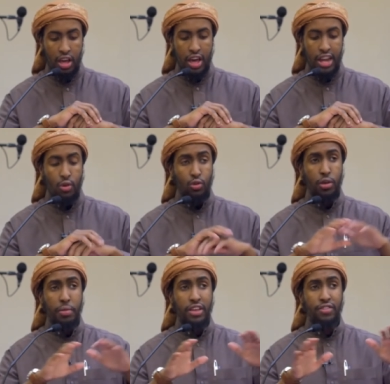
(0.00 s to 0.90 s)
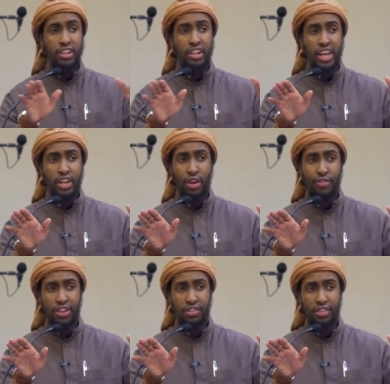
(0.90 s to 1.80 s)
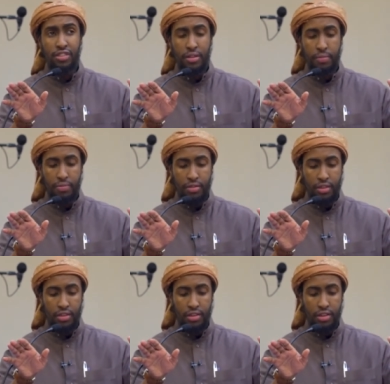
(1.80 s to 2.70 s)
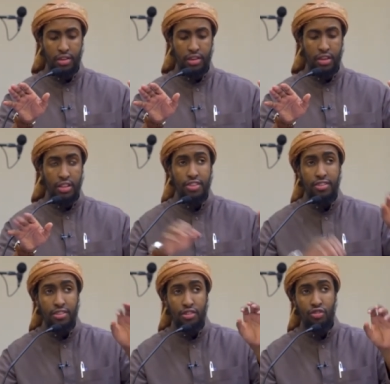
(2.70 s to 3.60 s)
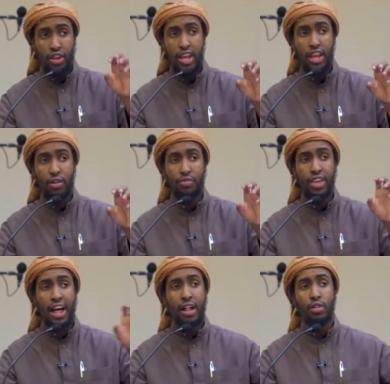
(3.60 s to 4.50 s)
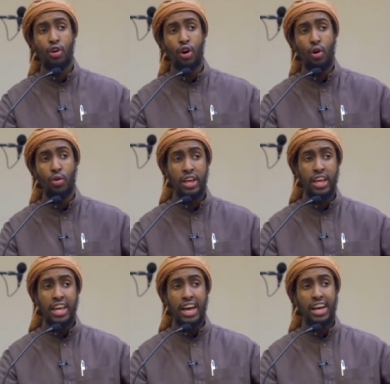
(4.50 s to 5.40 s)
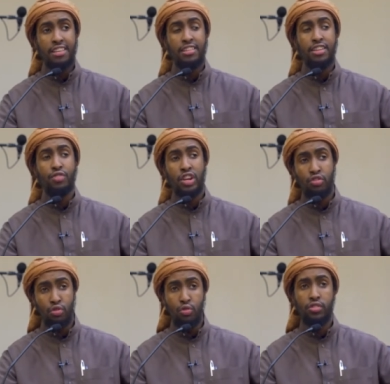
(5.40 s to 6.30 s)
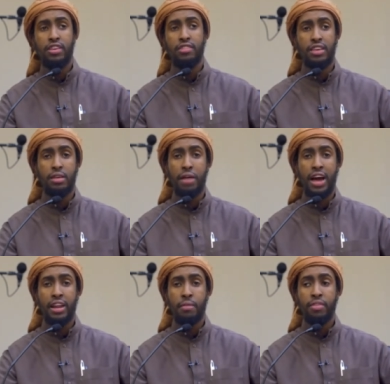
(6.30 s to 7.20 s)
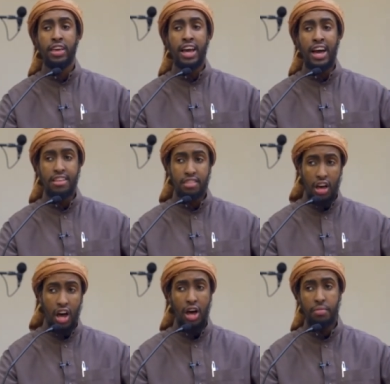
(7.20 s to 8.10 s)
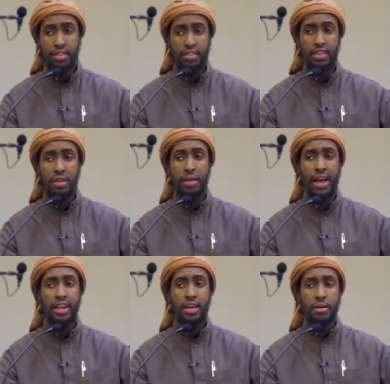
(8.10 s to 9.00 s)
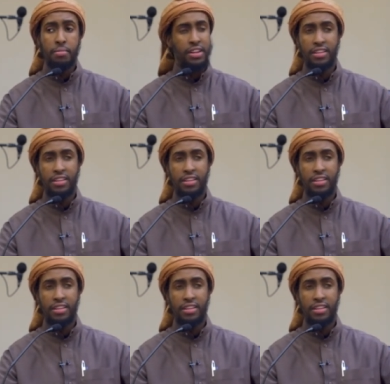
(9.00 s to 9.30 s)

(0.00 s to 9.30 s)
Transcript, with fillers: And he also believes in the textual evidences. This drinking of the alcohol has reduced his iman, has harmed his iman, but it